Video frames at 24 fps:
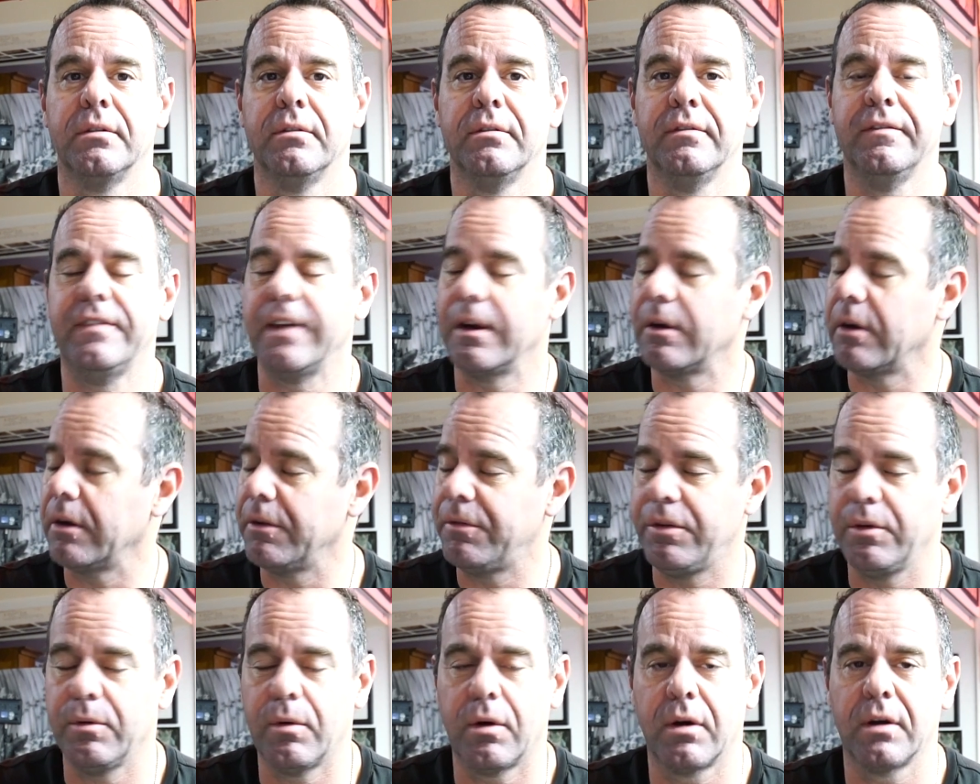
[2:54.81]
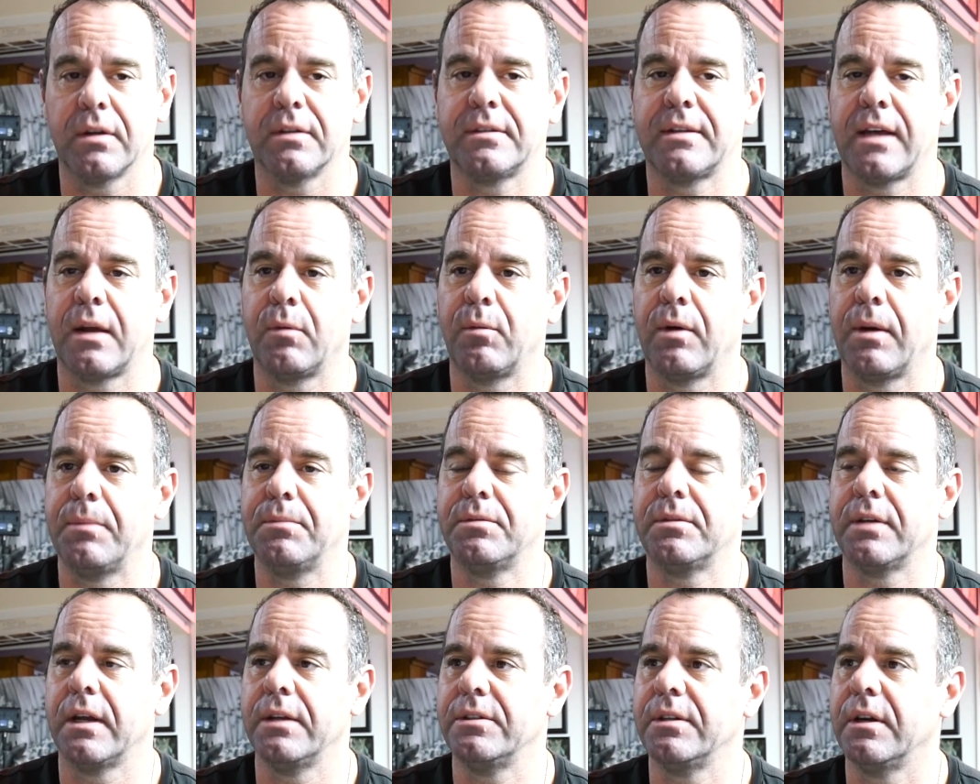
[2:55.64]
Very few artists had
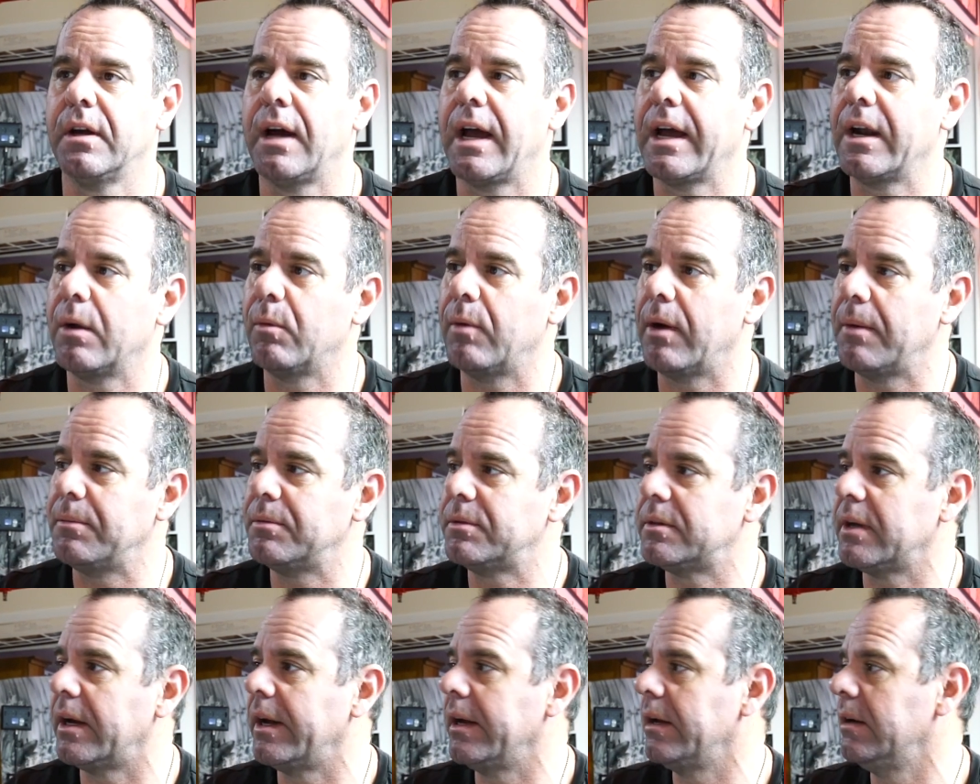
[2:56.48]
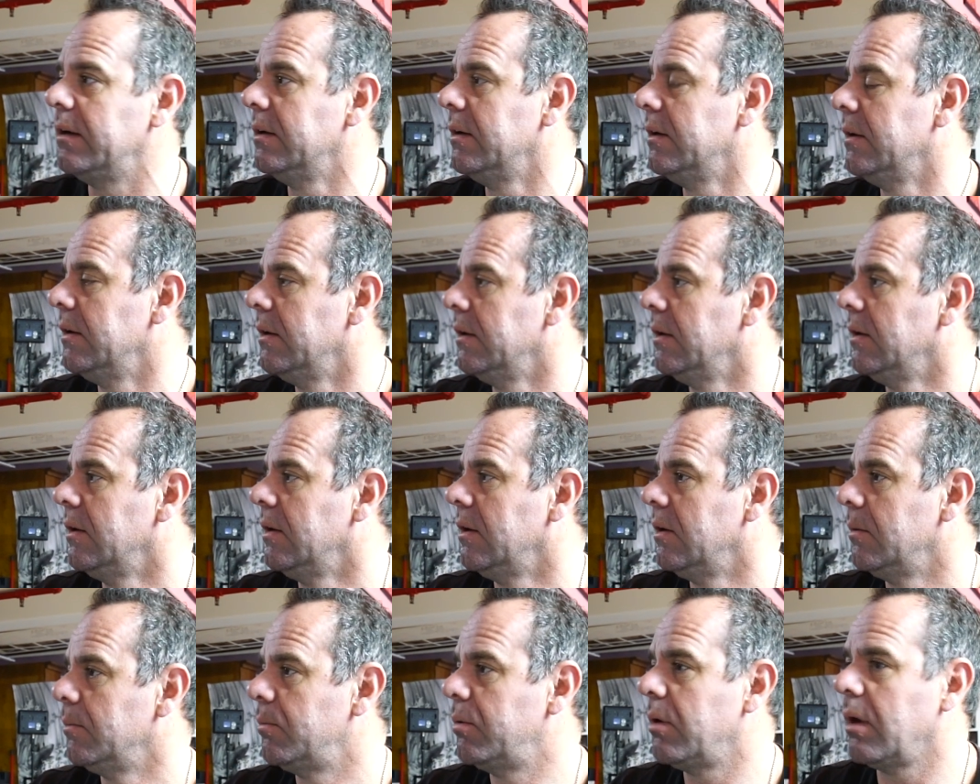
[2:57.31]
websites. I had a website
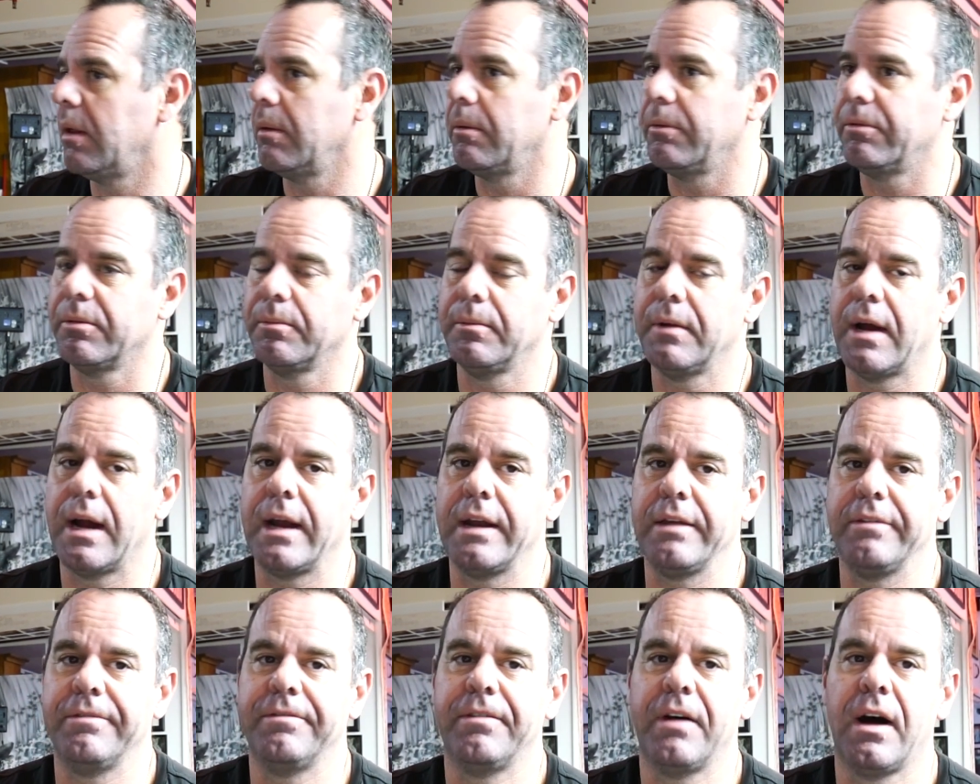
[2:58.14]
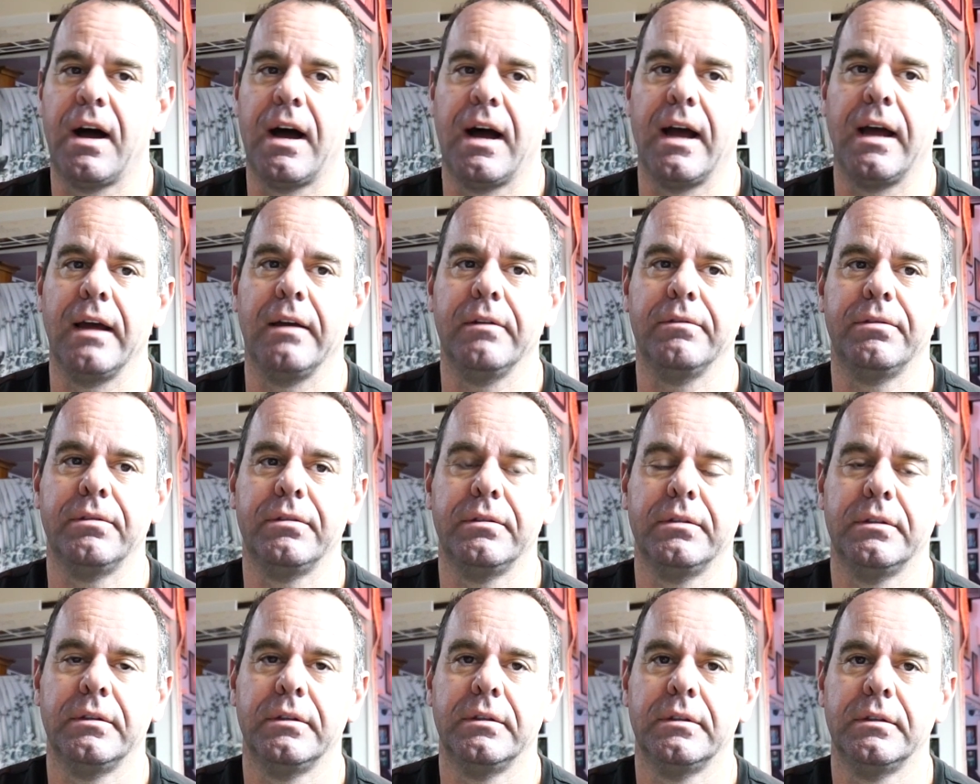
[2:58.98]
probably from 95,
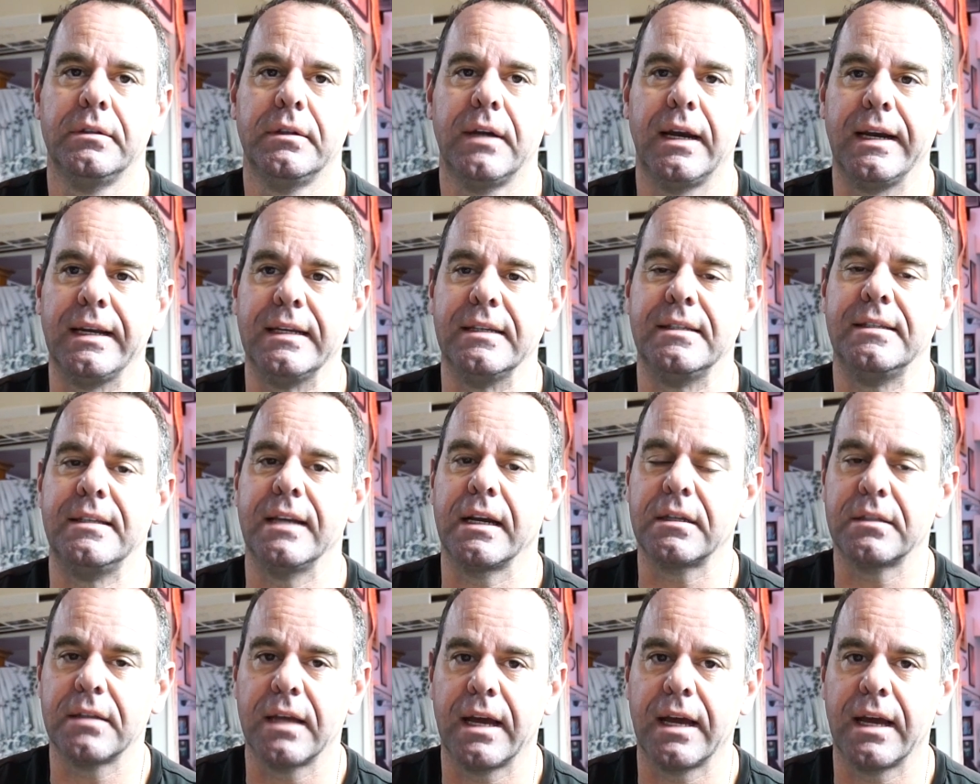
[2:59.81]
96.